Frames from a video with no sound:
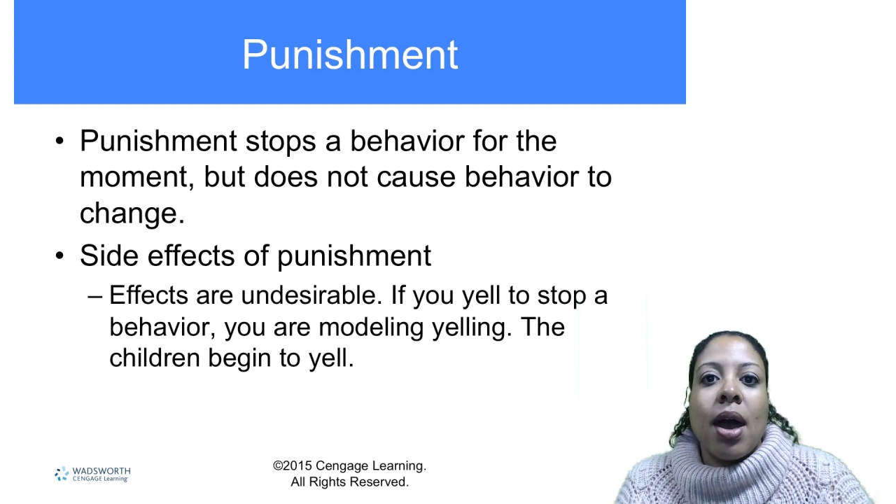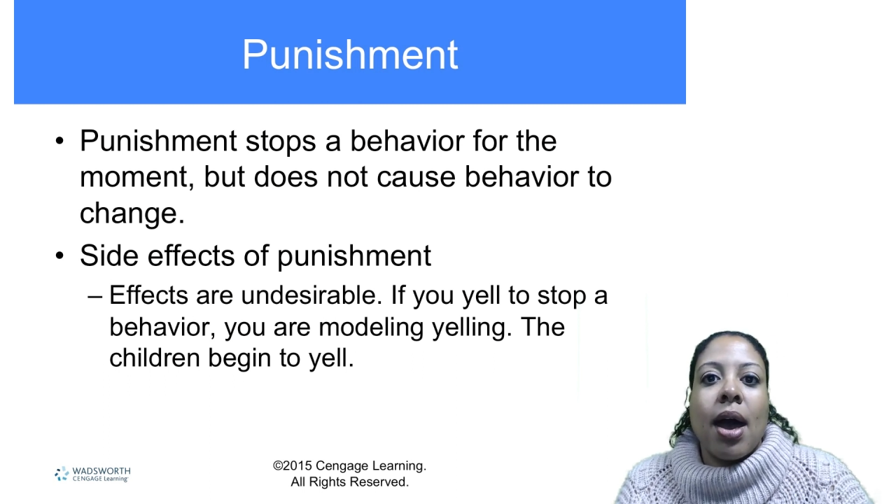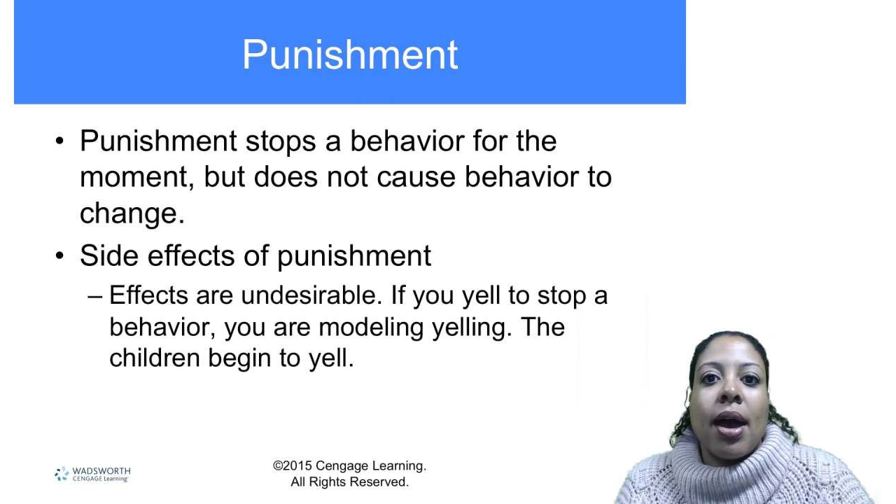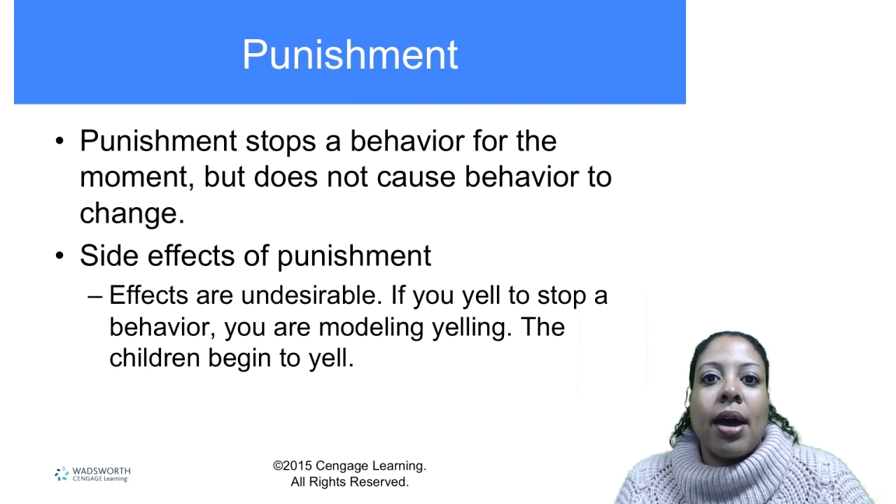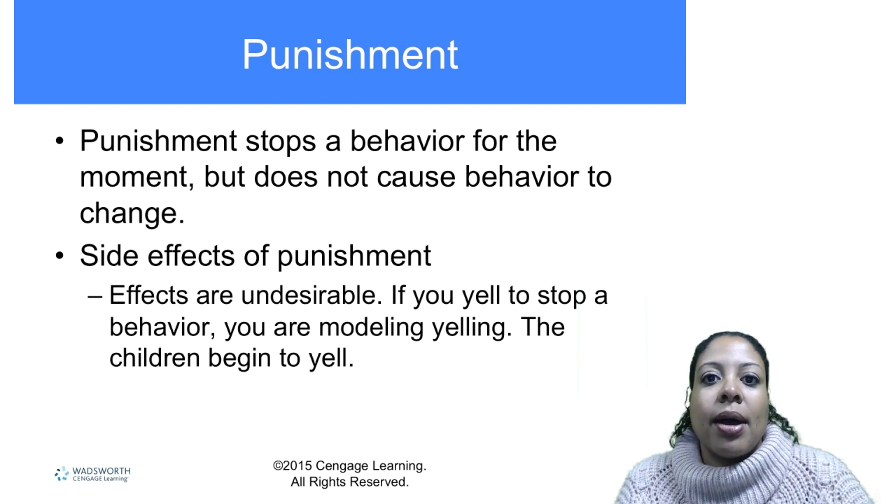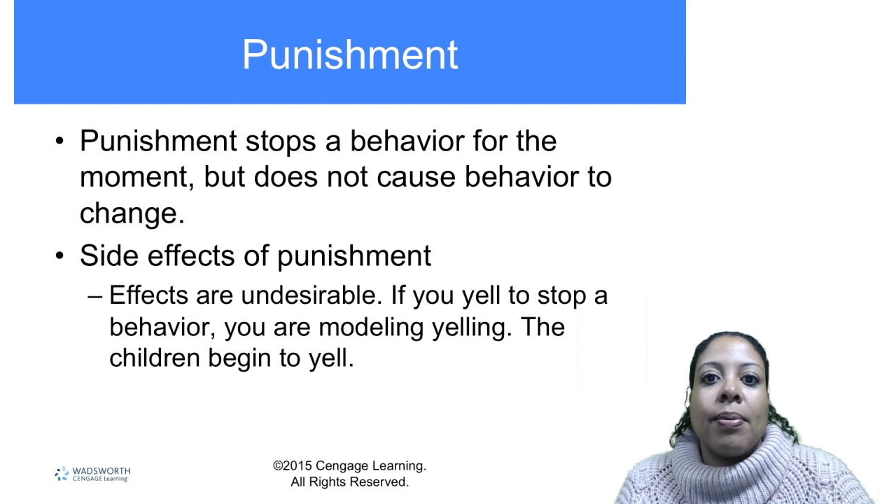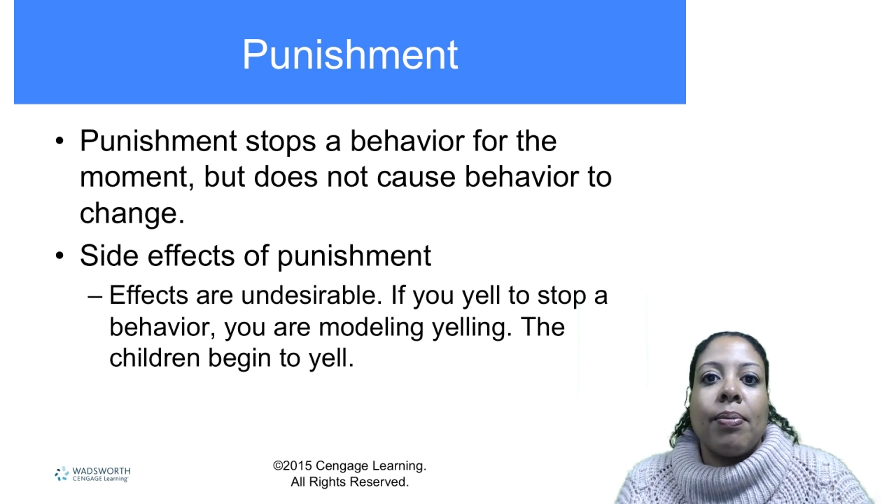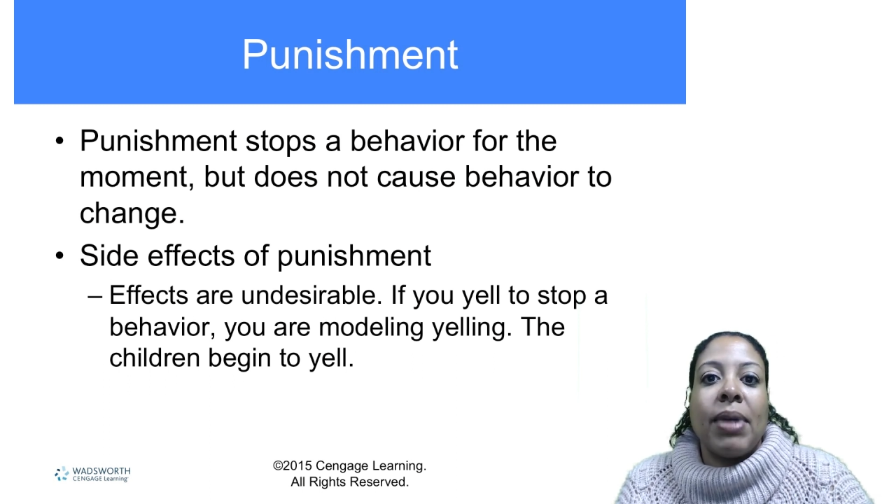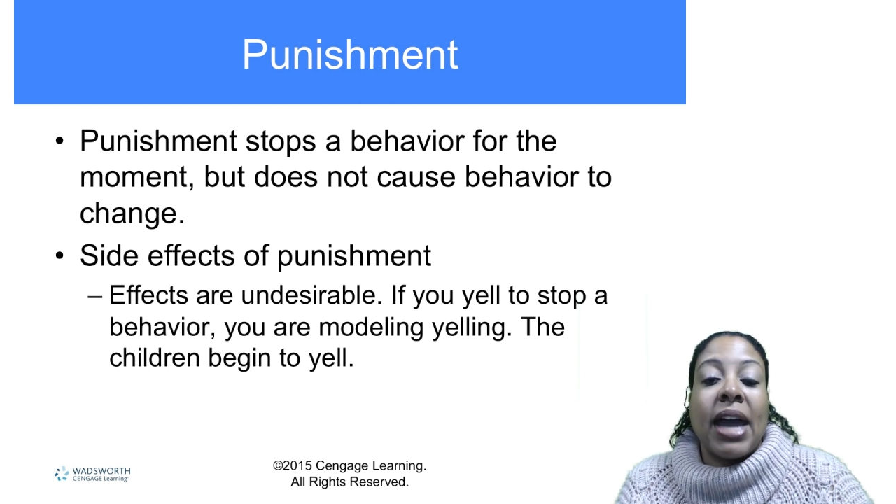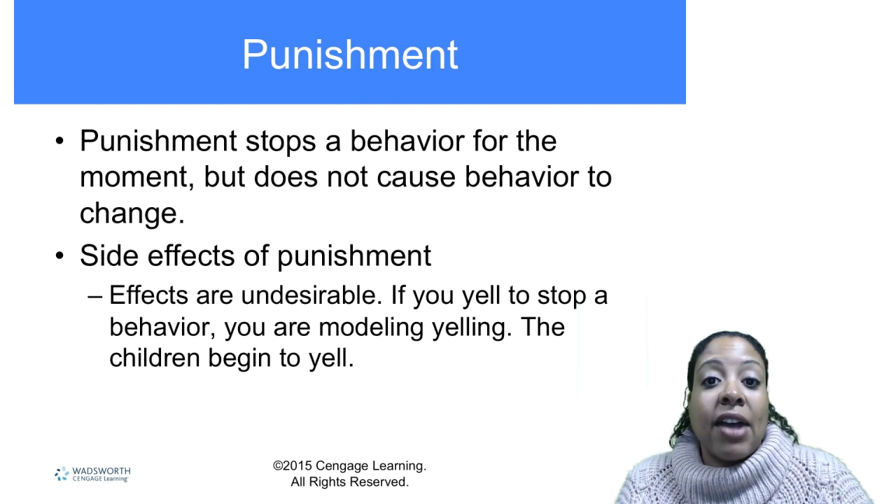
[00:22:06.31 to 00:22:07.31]

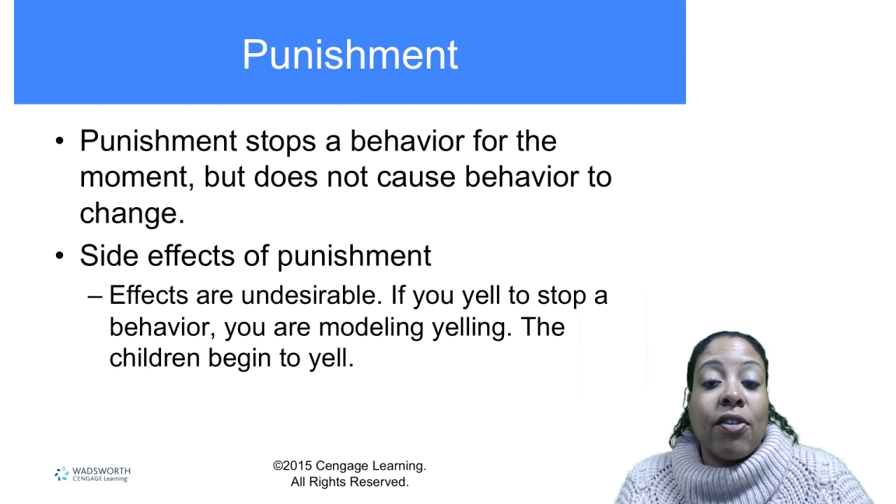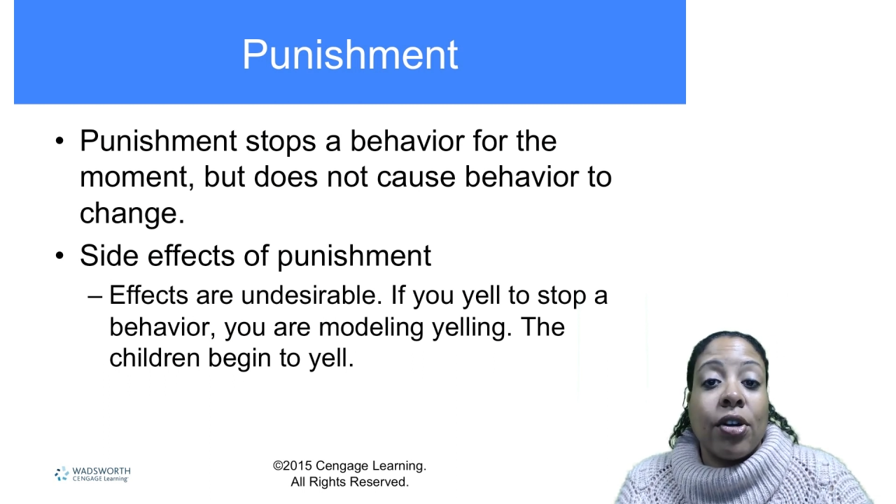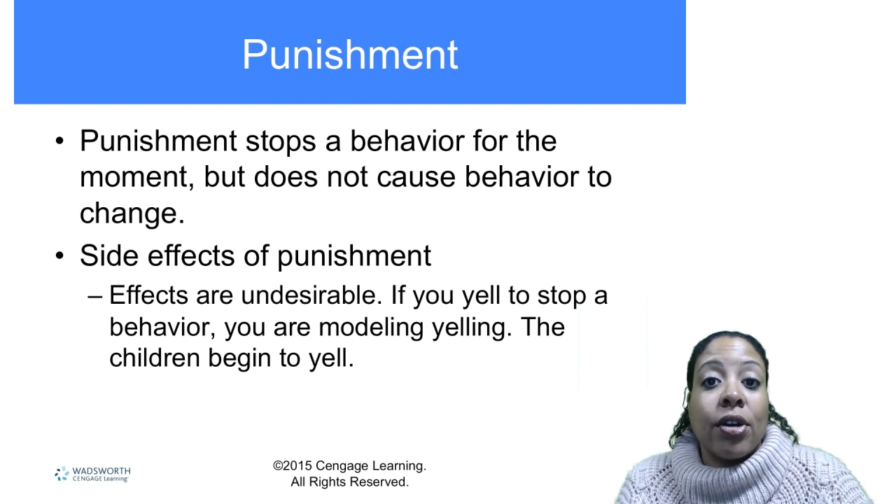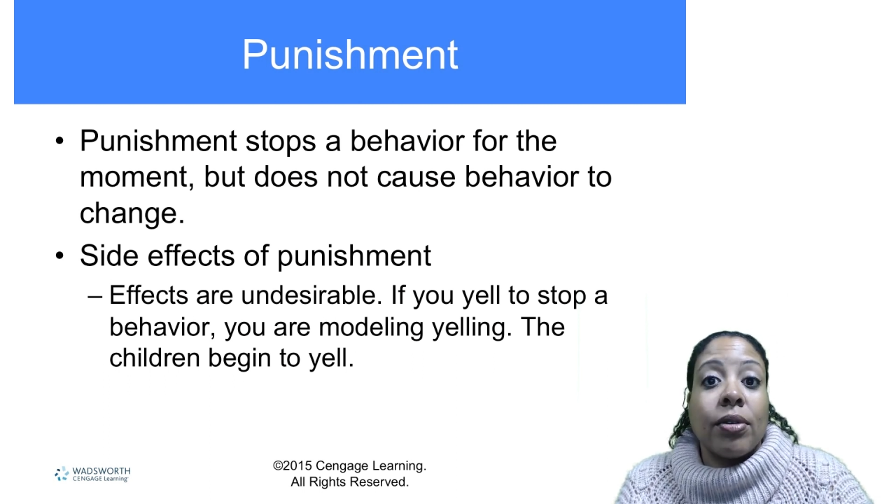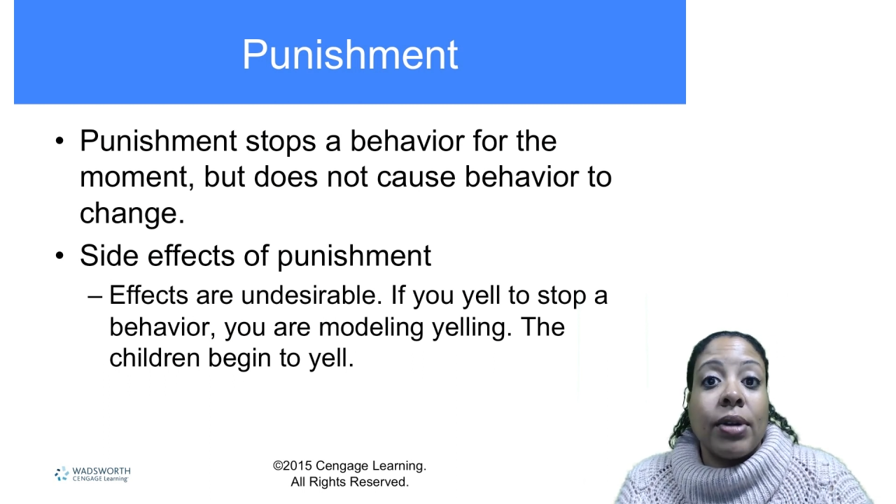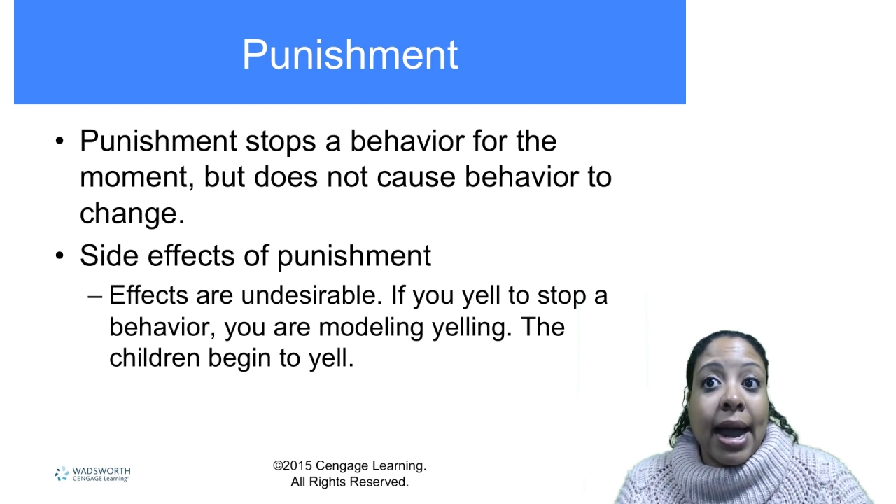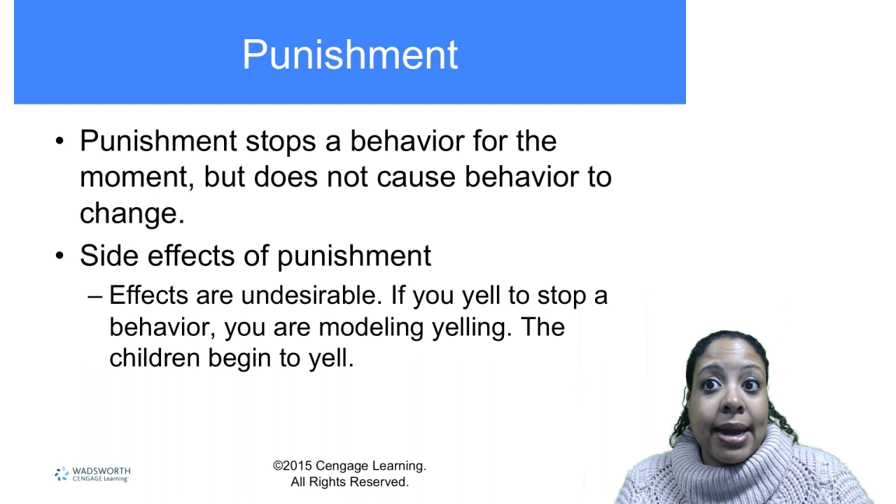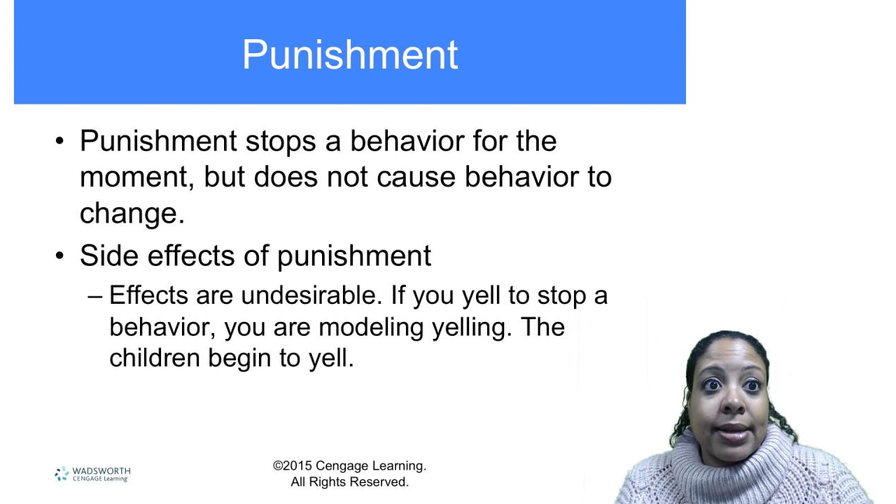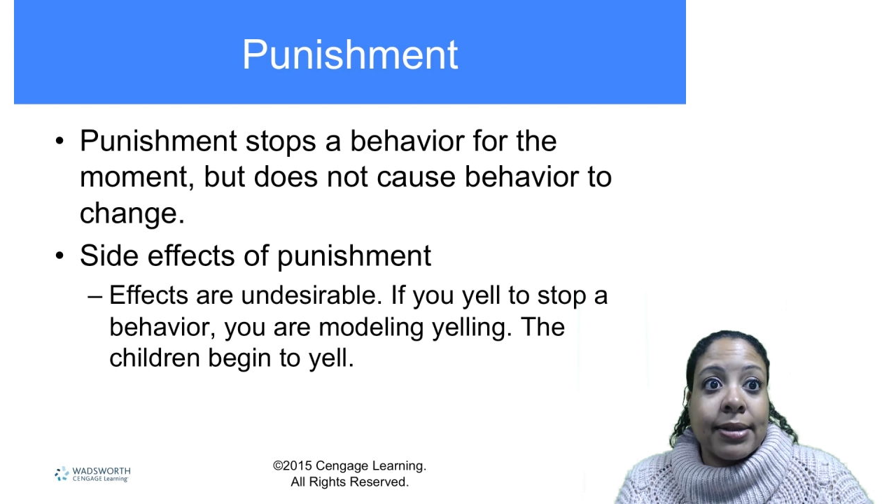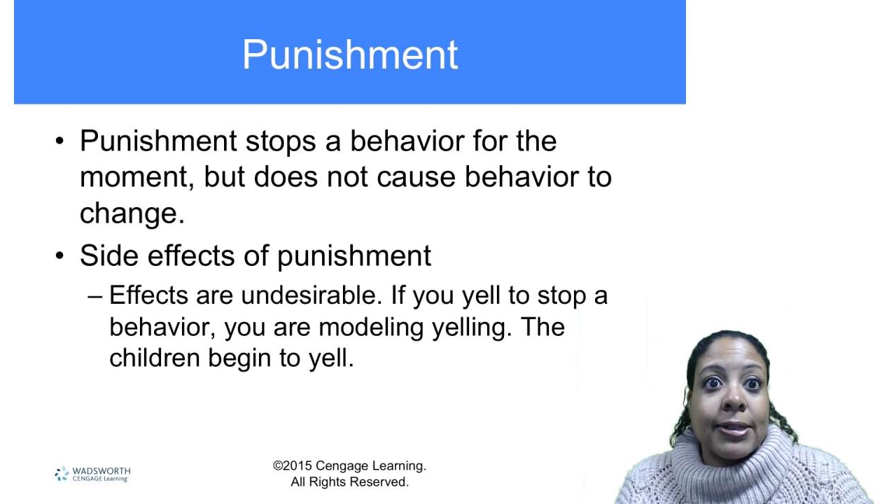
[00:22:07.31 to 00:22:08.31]
behavior
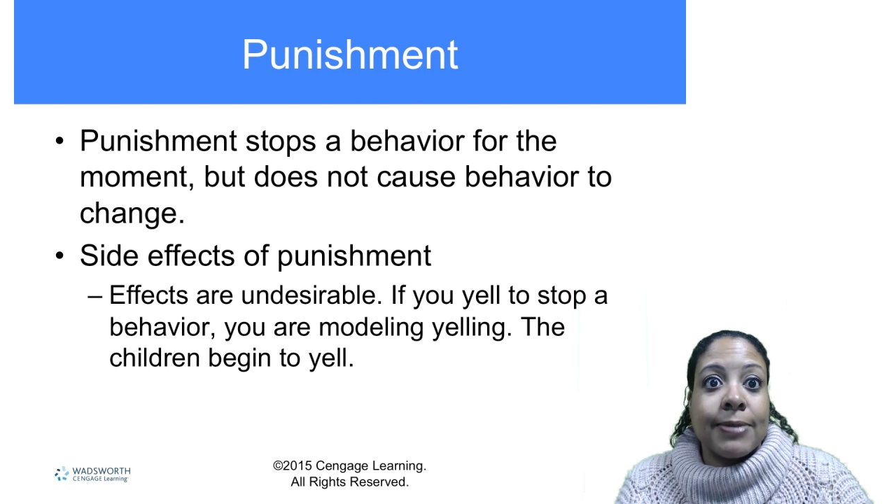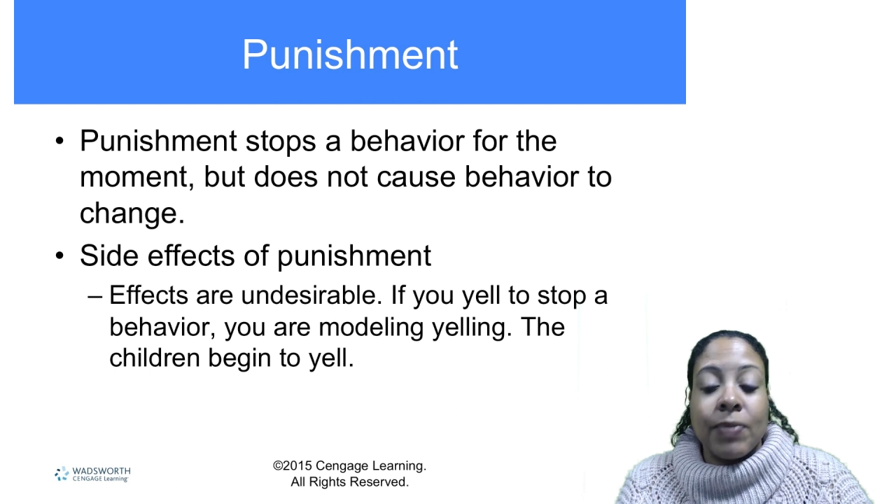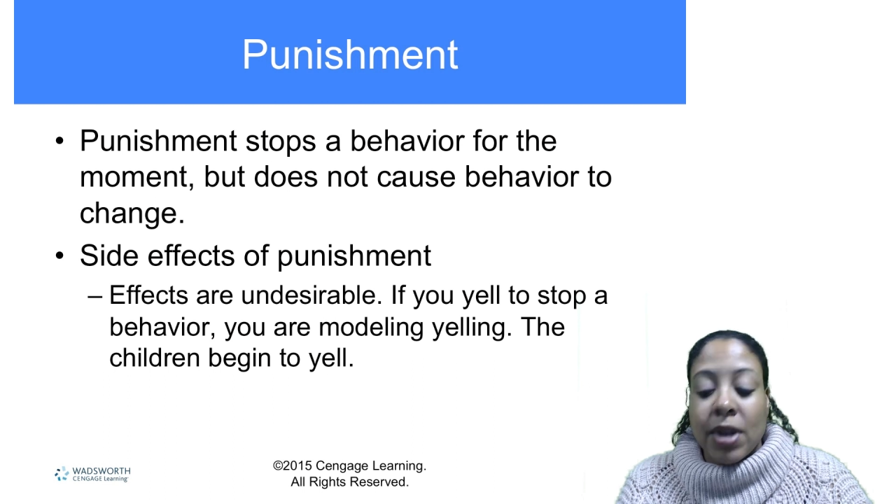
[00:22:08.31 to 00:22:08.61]
guidance.